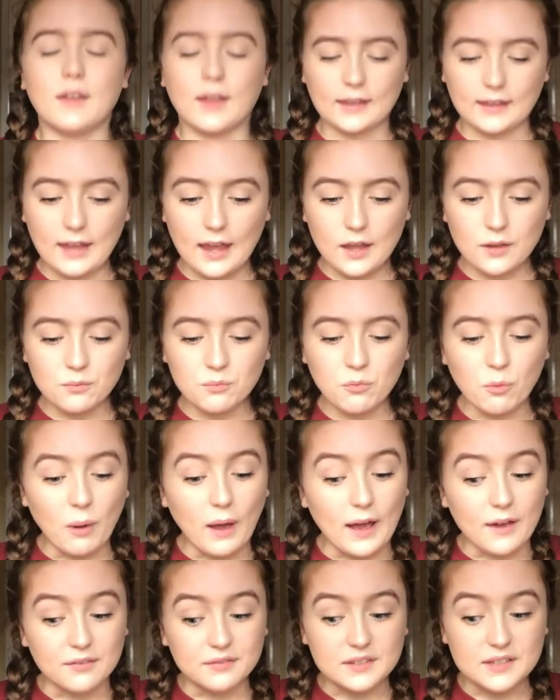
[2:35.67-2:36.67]
again,
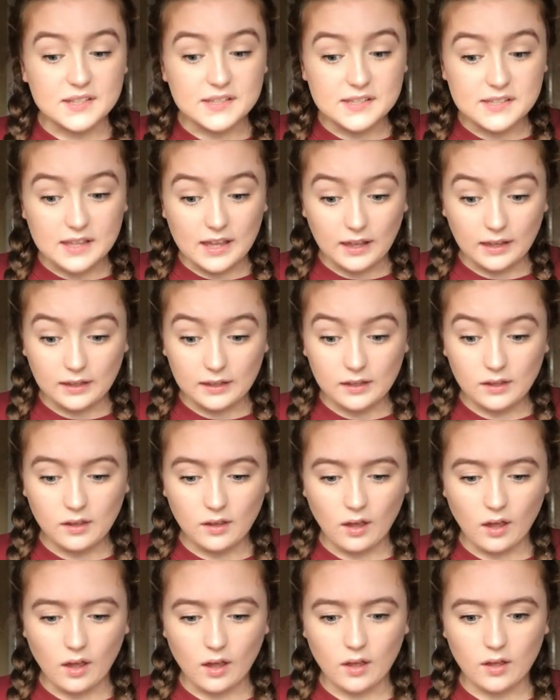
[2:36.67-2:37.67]
we'll have to see.
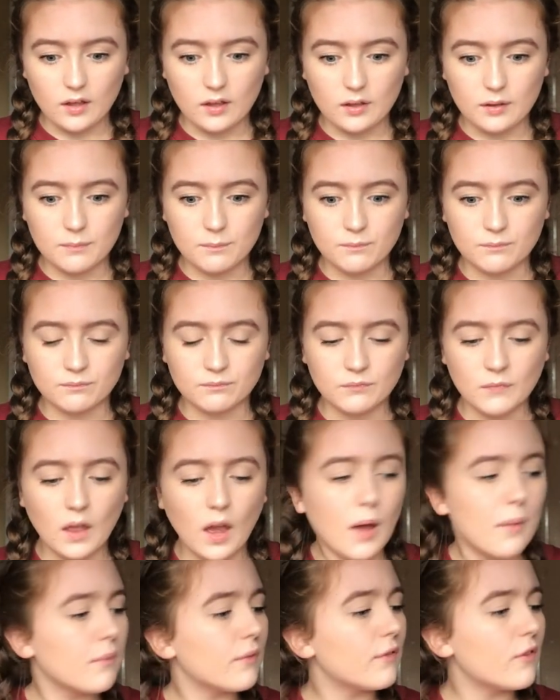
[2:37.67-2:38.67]

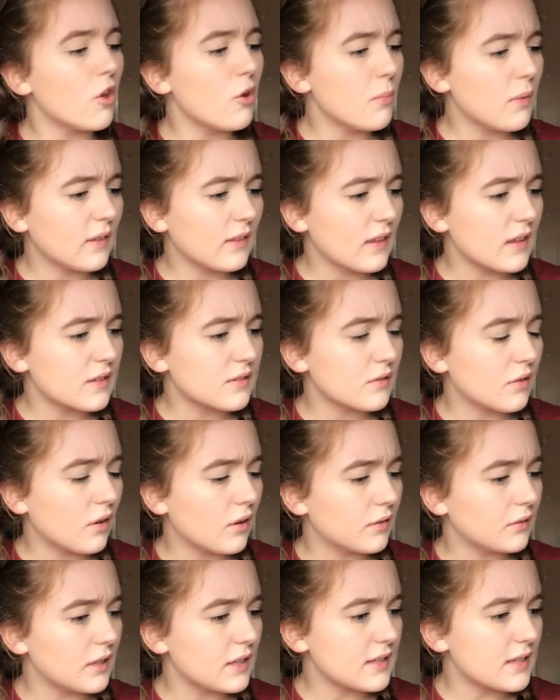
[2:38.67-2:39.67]
I'm filming this
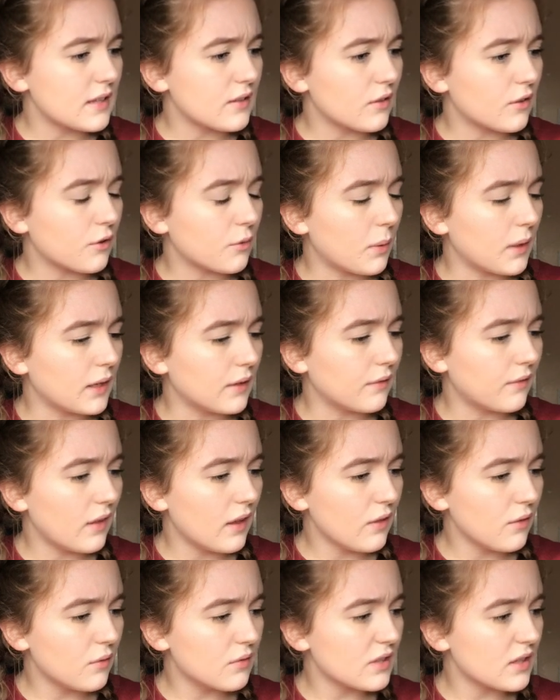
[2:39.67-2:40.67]
on, is it the
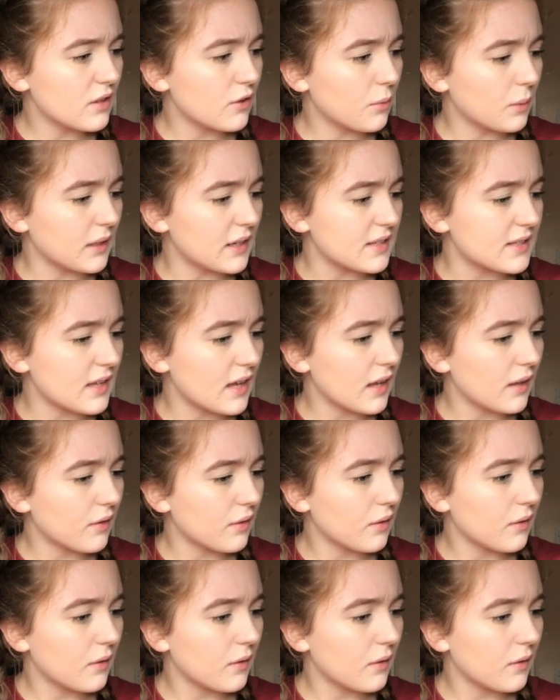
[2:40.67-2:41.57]
25th or is it the 26th?